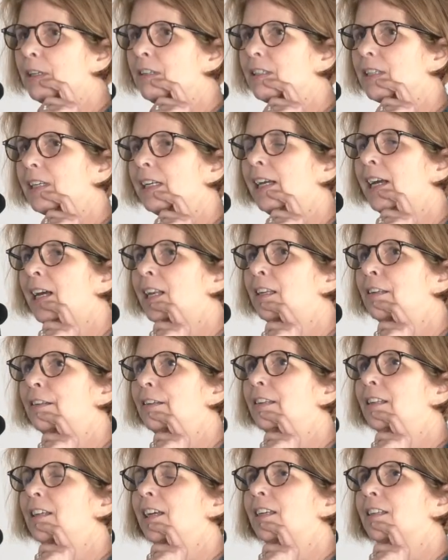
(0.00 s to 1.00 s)
asking
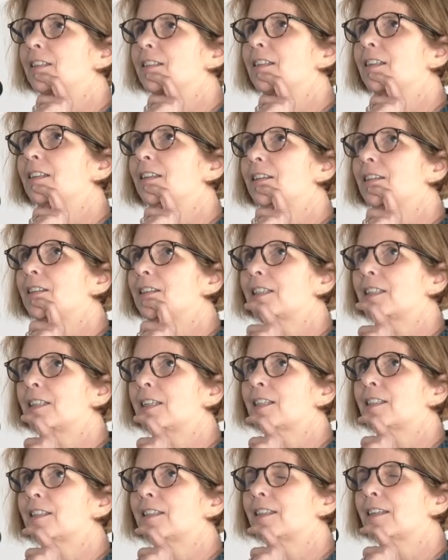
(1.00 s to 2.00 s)
Eleanor, the editor, this
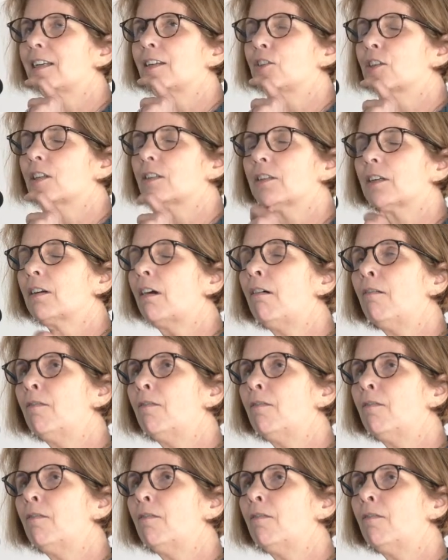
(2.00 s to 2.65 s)
yesterday, and she goes, I